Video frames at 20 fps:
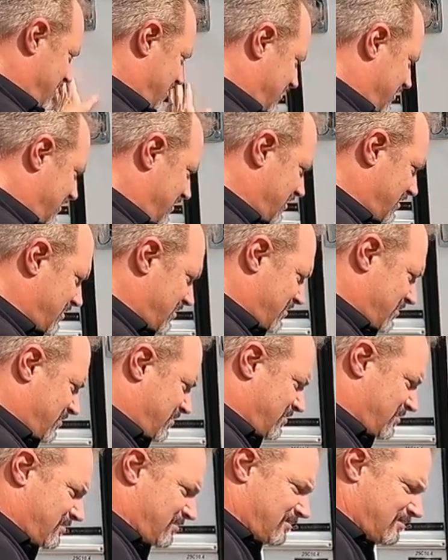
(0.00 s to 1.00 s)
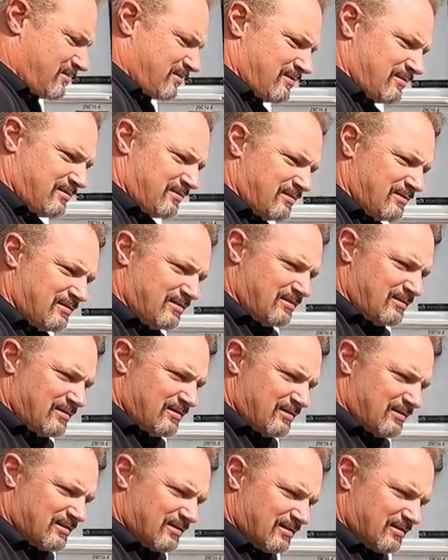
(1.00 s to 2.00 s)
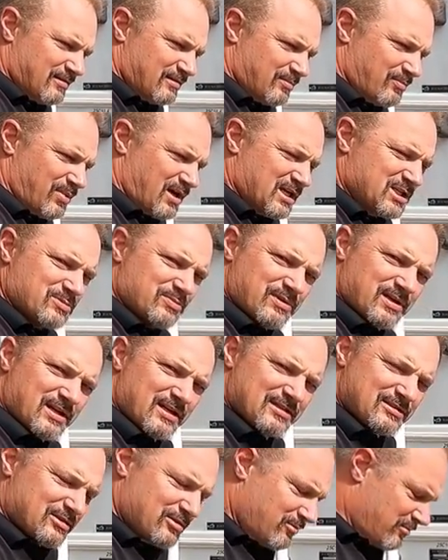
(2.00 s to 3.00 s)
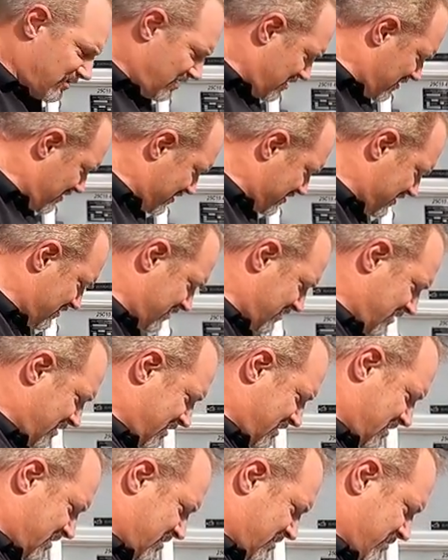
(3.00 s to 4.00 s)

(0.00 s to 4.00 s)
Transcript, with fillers: And then the basement has two locks on it, so